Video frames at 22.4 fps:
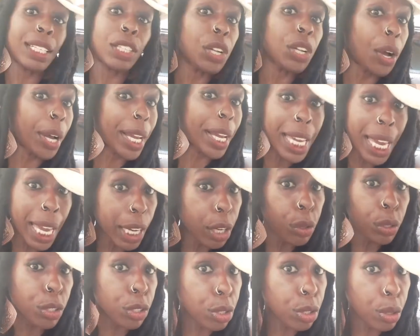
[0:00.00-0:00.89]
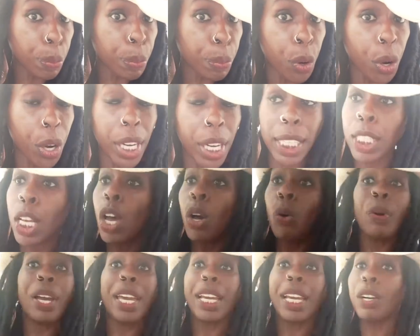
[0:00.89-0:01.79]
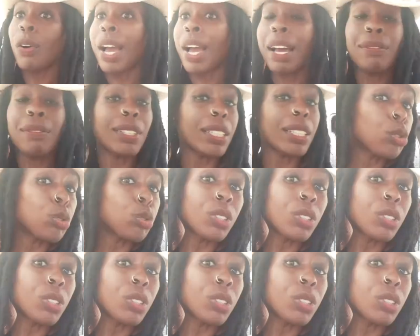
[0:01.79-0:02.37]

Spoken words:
he ain't going to support us. We ain't going to have to do